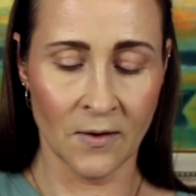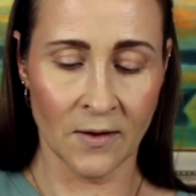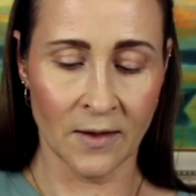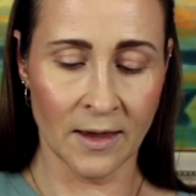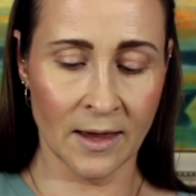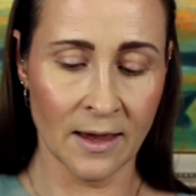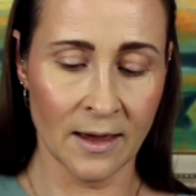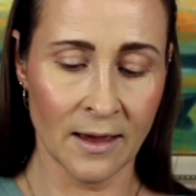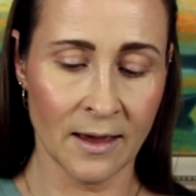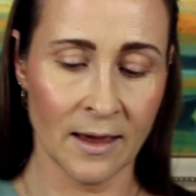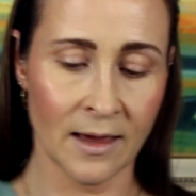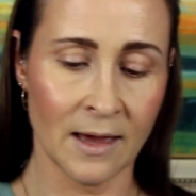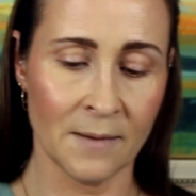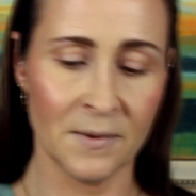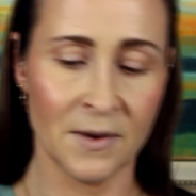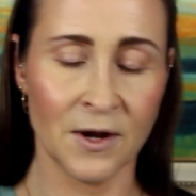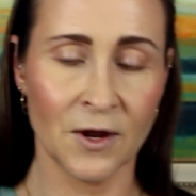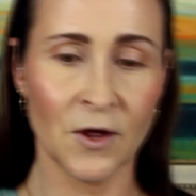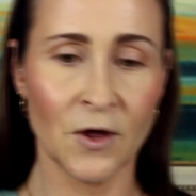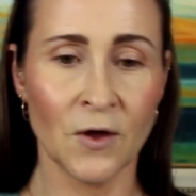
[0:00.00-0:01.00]
Okay, I'm
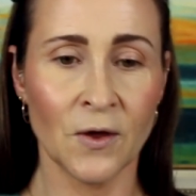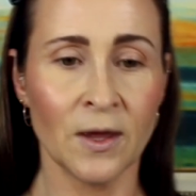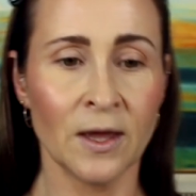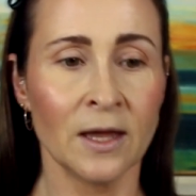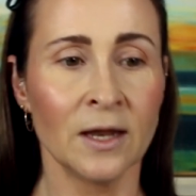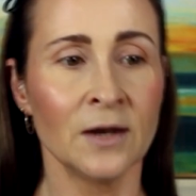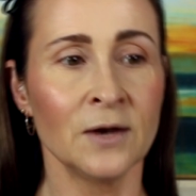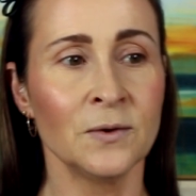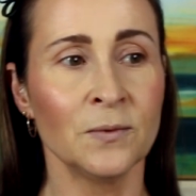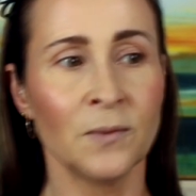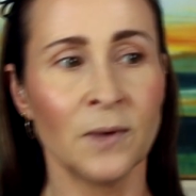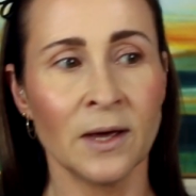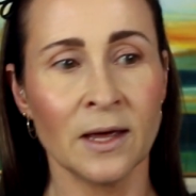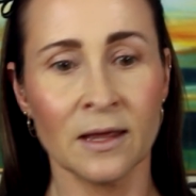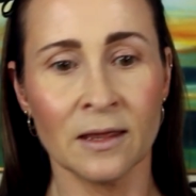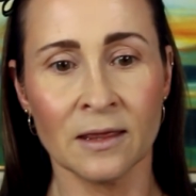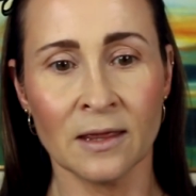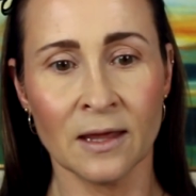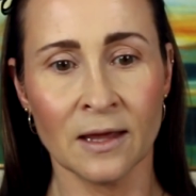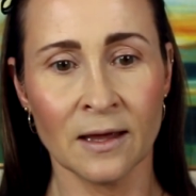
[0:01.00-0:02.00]
going to go in
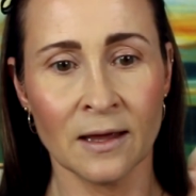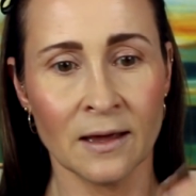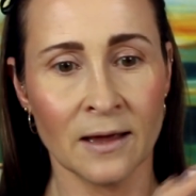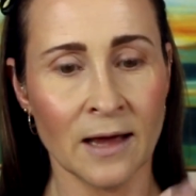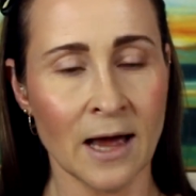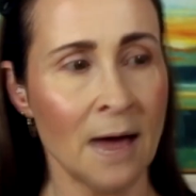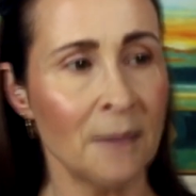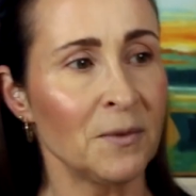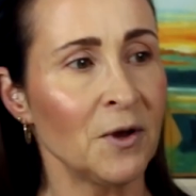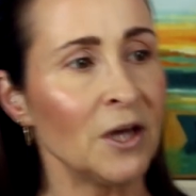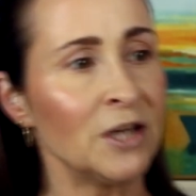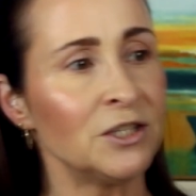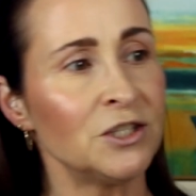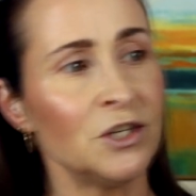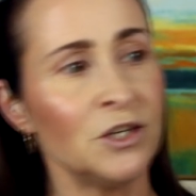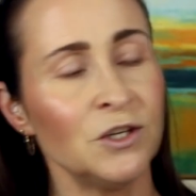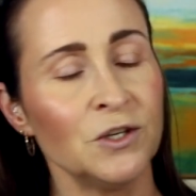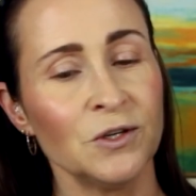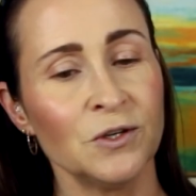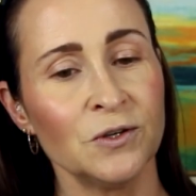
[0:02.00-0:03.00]
with, I'm going
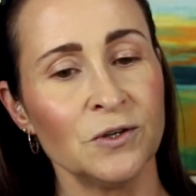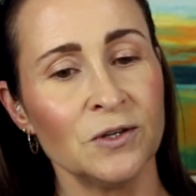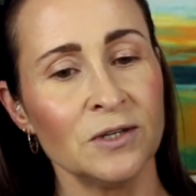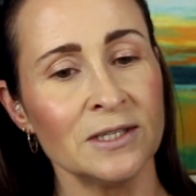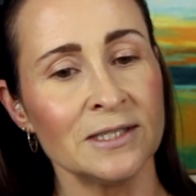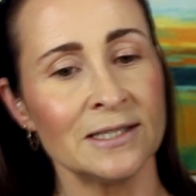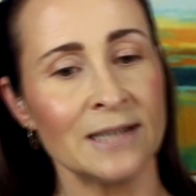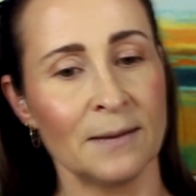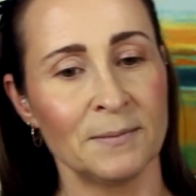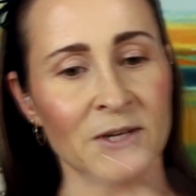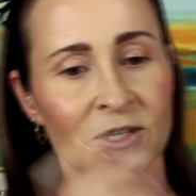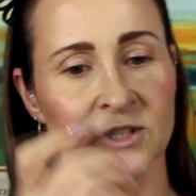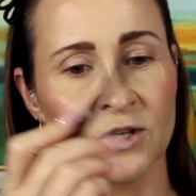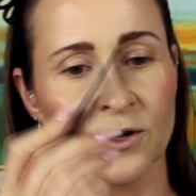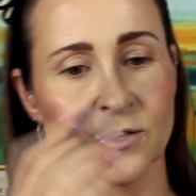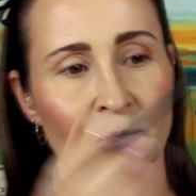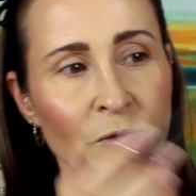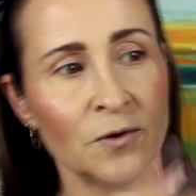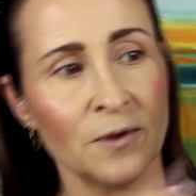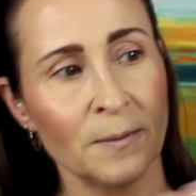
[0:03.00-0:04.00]
to
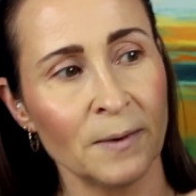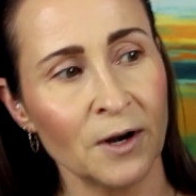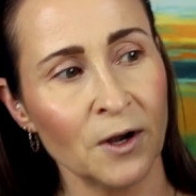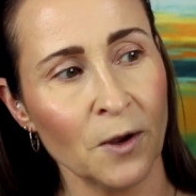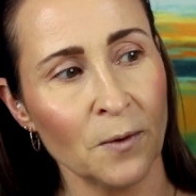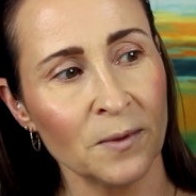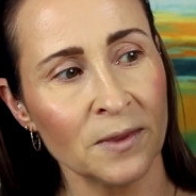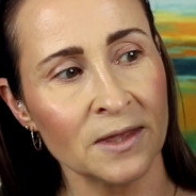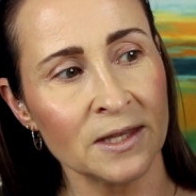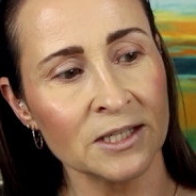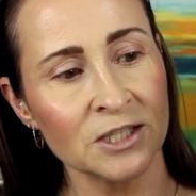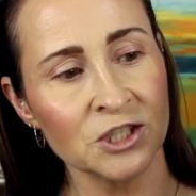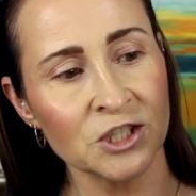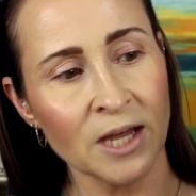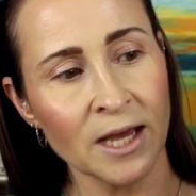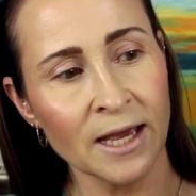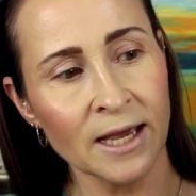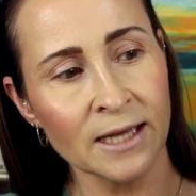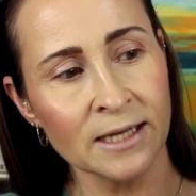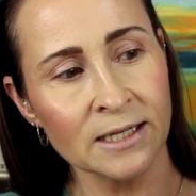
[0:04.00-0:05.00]
start it off. I'm going to go with this
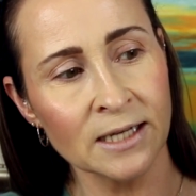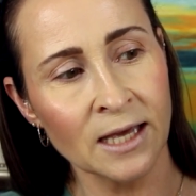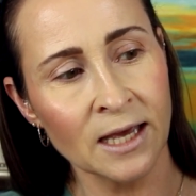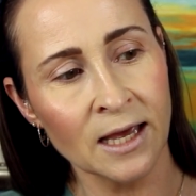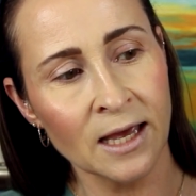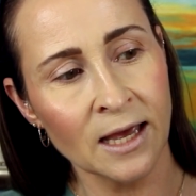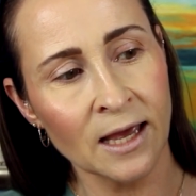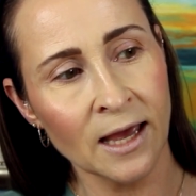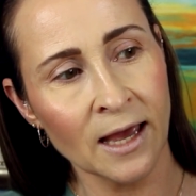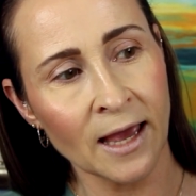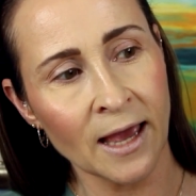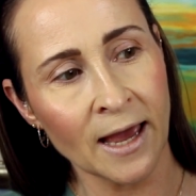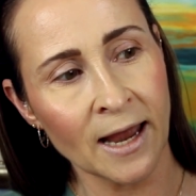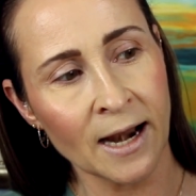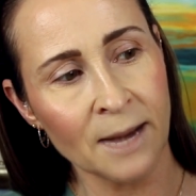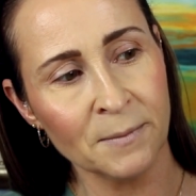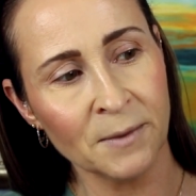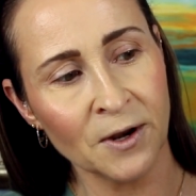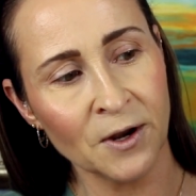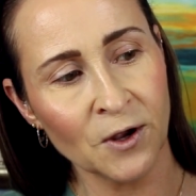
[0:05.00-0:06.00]
shade,
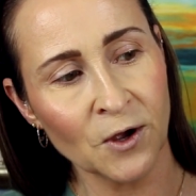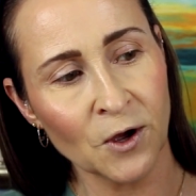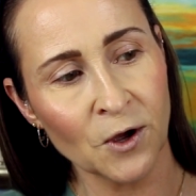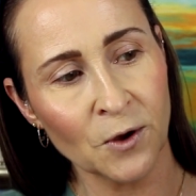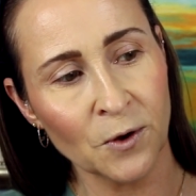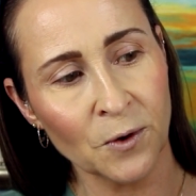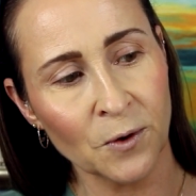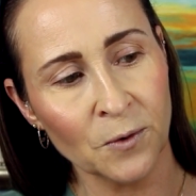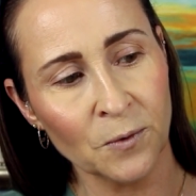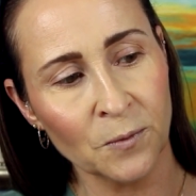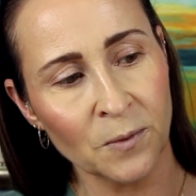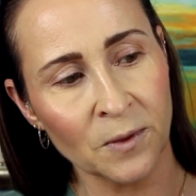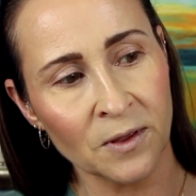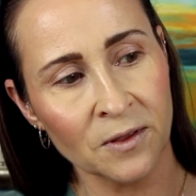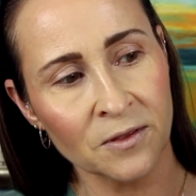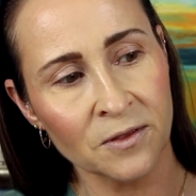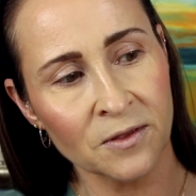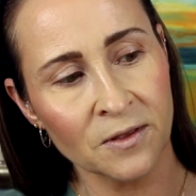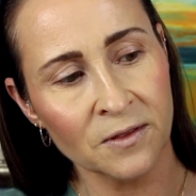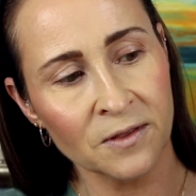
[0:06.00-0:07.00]
and I'm going to go with
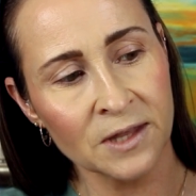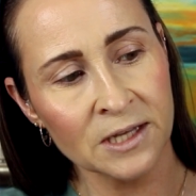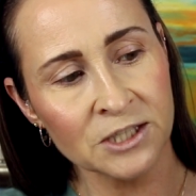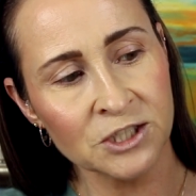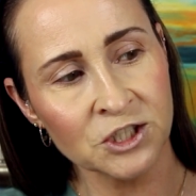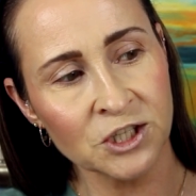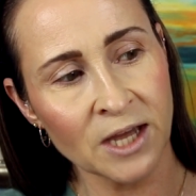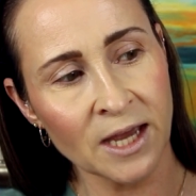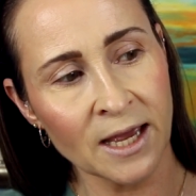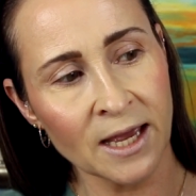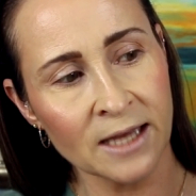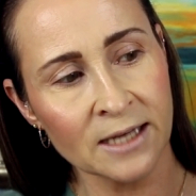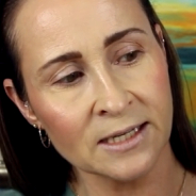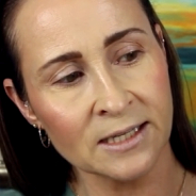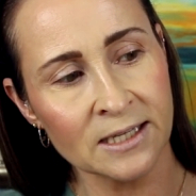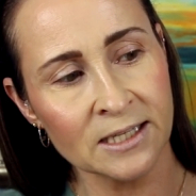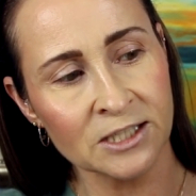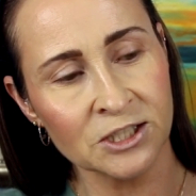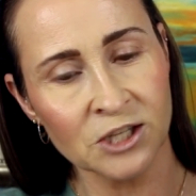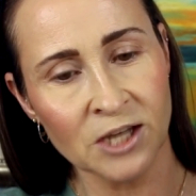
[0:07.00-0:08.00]
this shade,
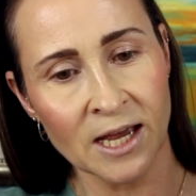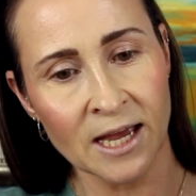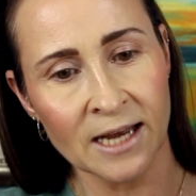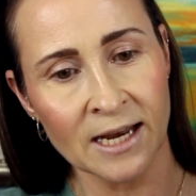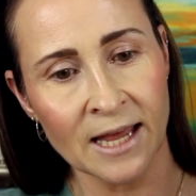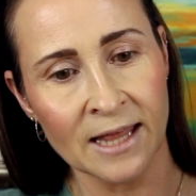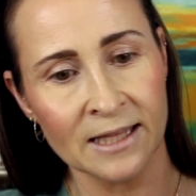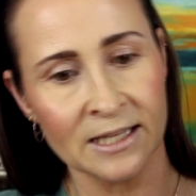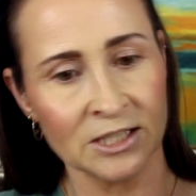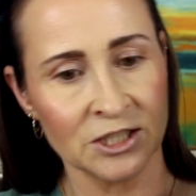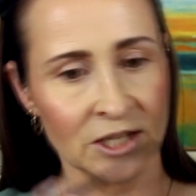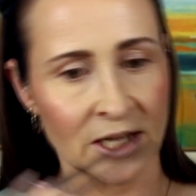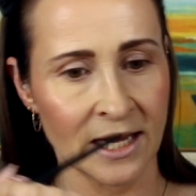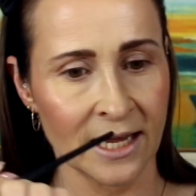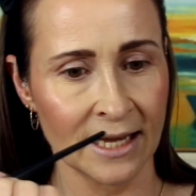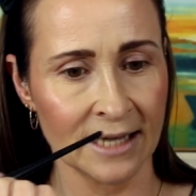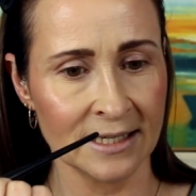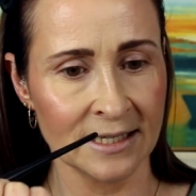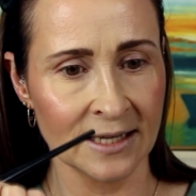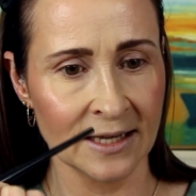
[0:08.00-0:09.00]
and this
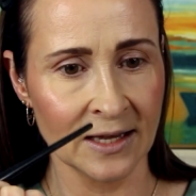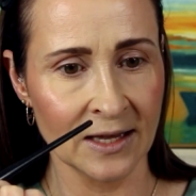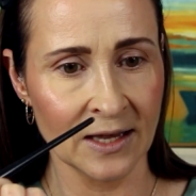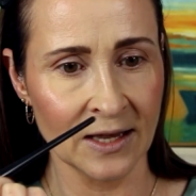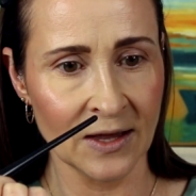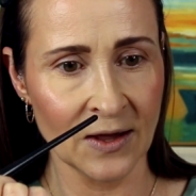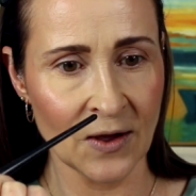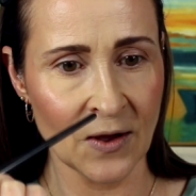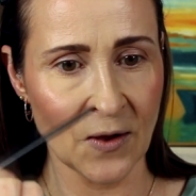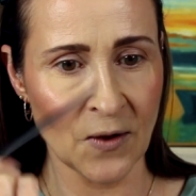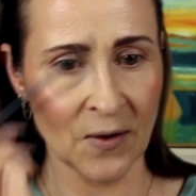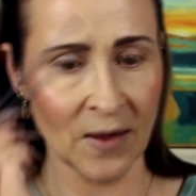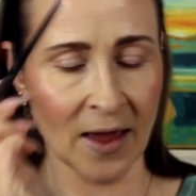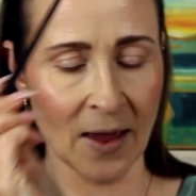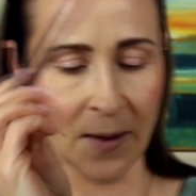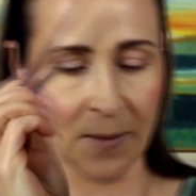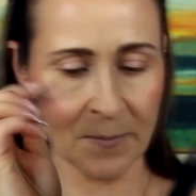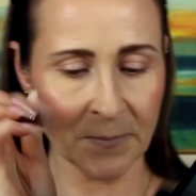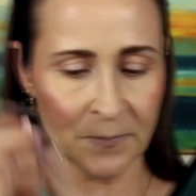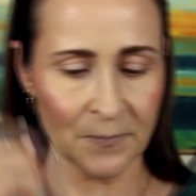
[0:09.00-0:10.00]
shade.
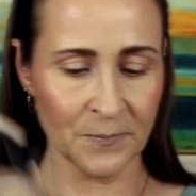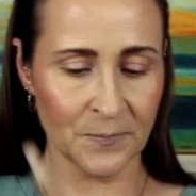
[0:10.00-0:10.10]
Okay.